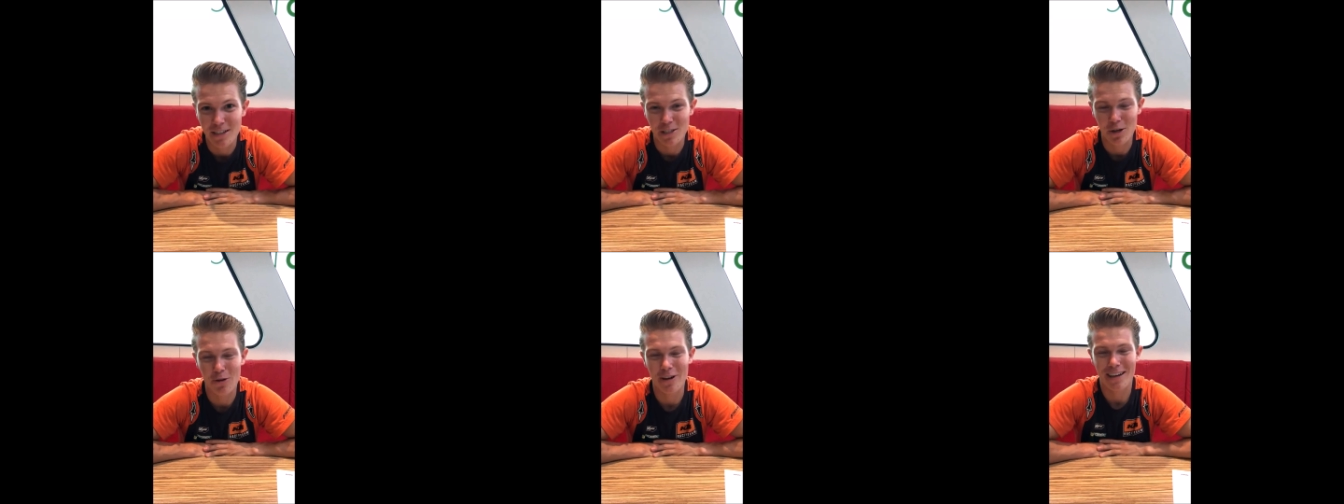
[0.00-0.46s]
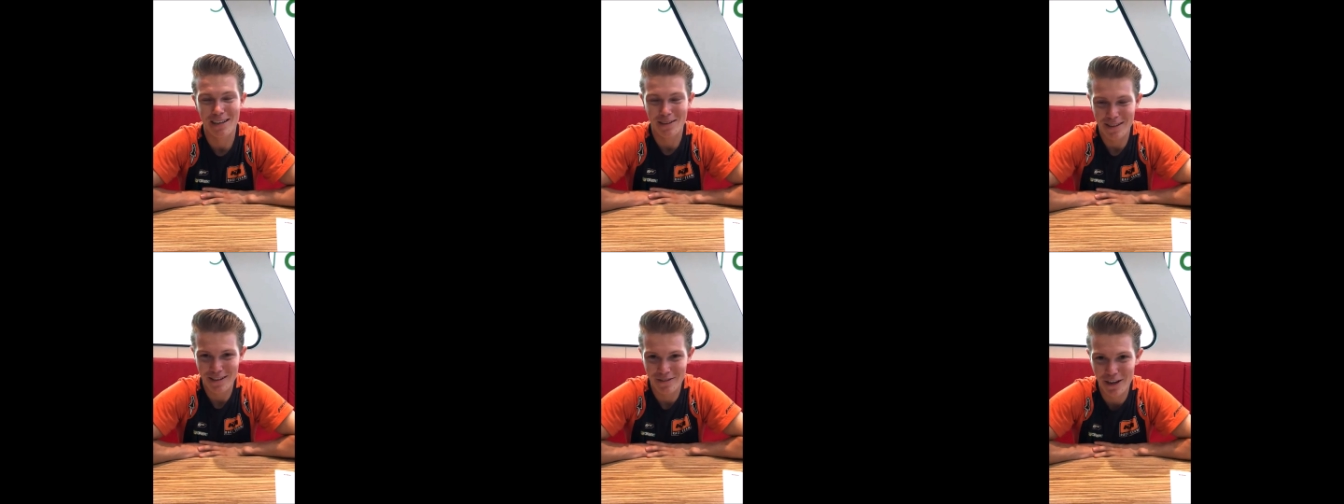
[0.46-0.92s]
so I had
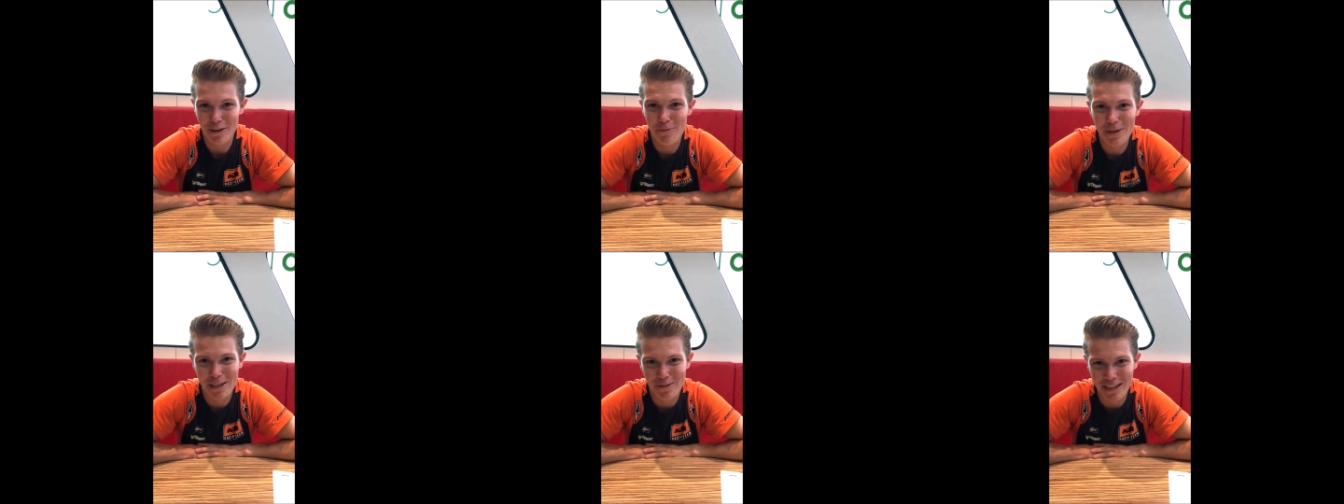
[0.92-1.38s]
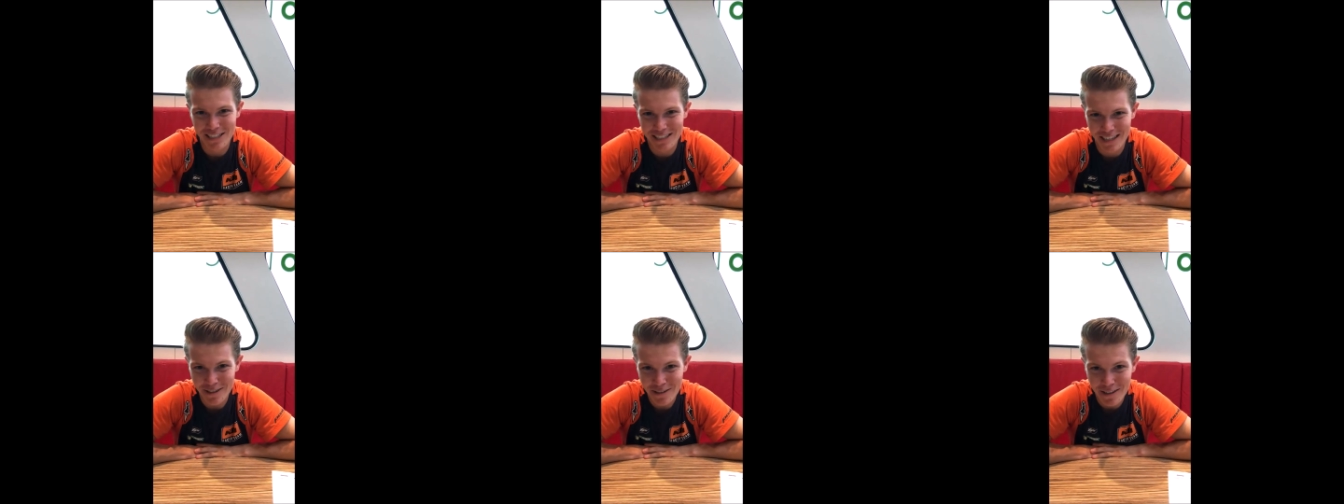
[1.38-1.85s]
a very big crash
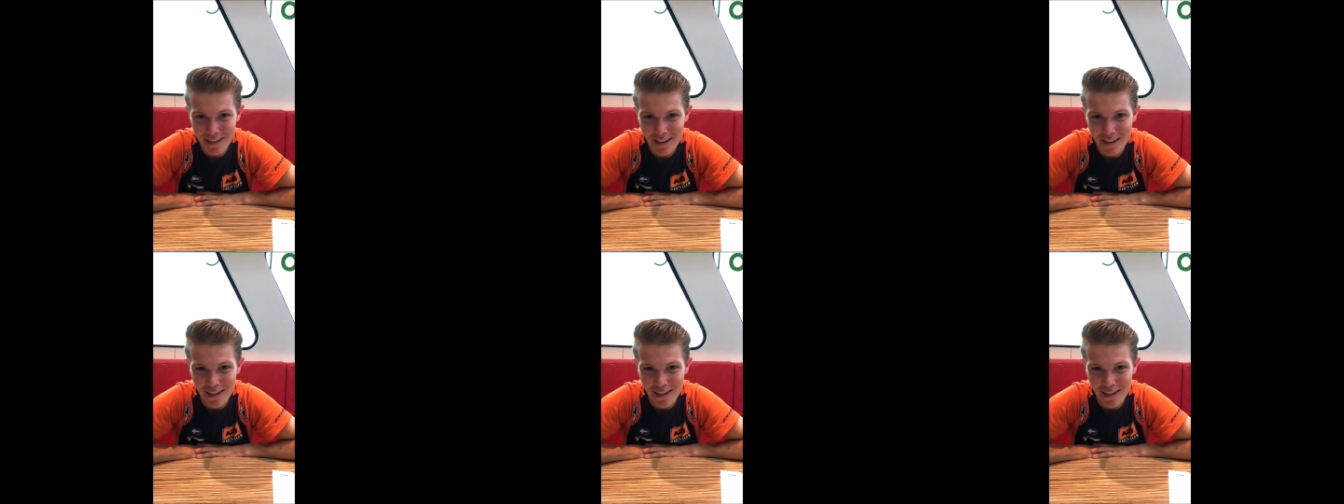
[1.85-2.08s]
there.